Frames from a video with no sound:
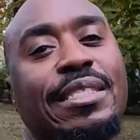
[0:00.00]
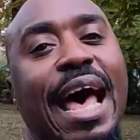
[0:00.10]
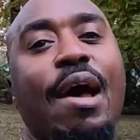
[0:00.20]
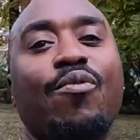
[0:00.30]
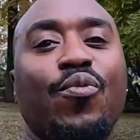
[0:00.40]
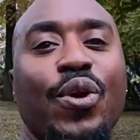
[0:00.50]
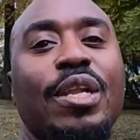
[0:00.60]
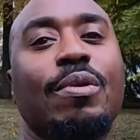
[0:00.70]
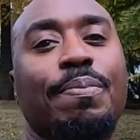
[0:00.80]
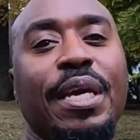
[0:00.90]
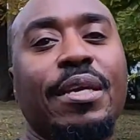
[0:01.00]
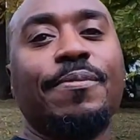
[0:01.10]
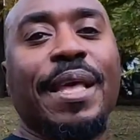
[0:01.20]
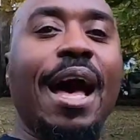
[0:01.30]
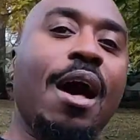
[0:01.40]
I
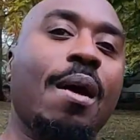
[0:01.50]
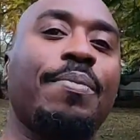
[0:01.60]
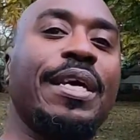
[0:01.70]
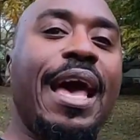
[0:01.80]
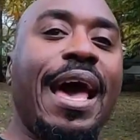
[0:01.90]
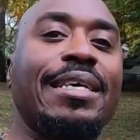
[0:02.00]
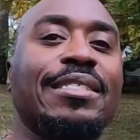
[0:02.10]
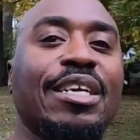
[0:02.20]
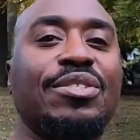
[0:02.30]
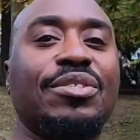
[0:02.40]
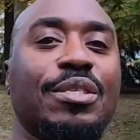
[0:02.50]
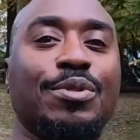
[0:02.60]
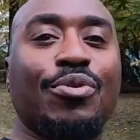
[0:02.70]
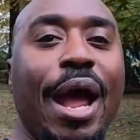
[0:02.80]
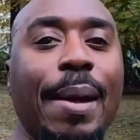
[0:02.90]
humbly ask that you
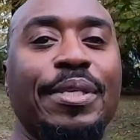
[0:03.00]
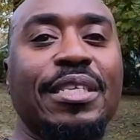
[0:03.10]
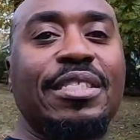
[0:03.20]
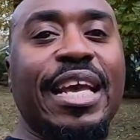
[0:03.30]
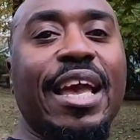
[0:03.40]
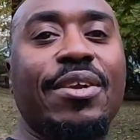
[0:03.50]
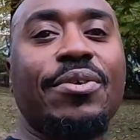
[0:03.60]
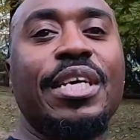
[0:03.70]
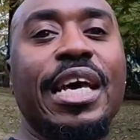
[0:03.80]
subscribe to the channel